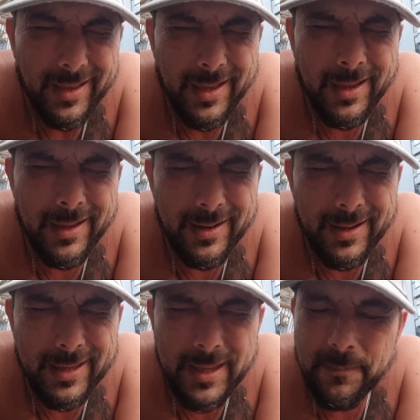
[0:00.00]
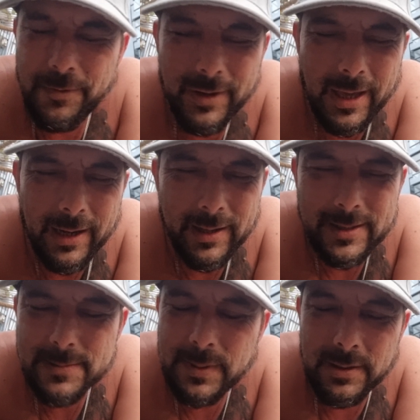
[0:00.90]
and I keep forgetting
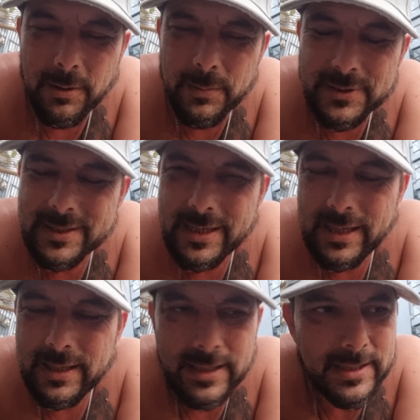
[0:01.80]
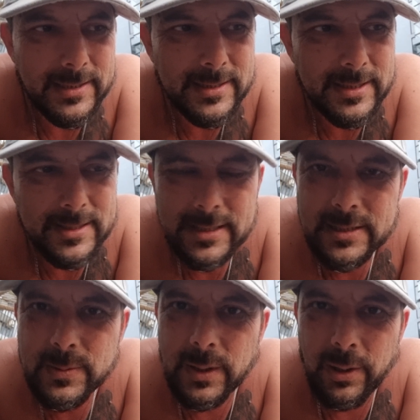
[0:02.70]
it's been almost 3 years
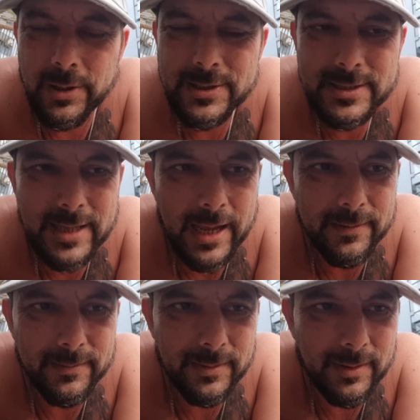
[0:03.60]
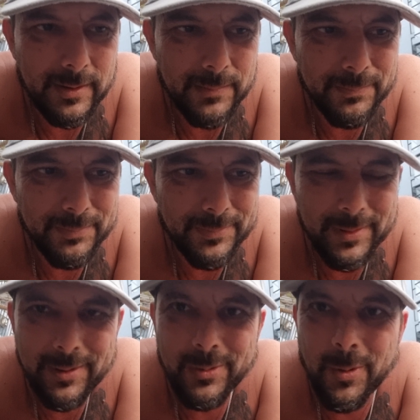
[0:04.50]
since we lost that
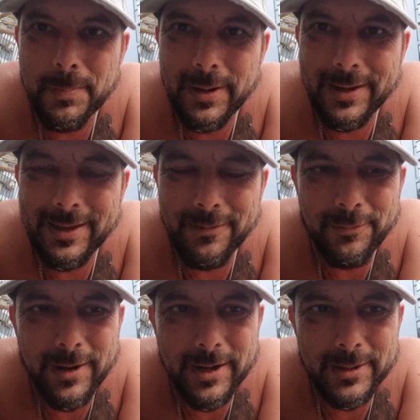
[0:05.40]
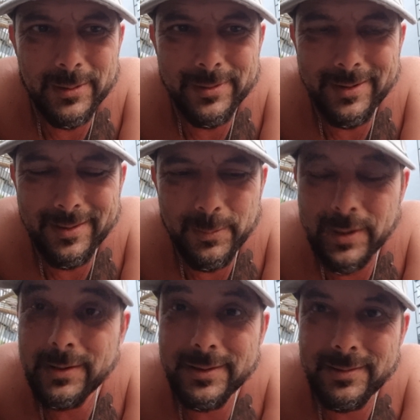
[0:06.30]
Europa League final
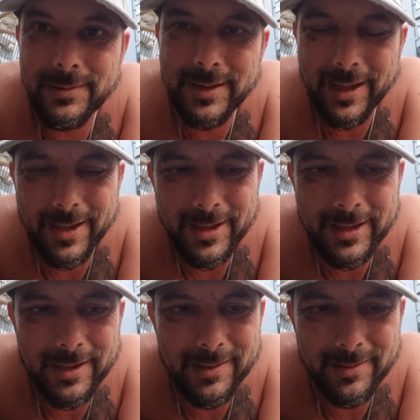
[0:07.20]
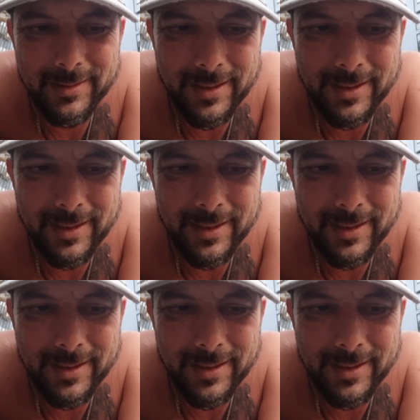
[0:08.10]
when De Gea kicked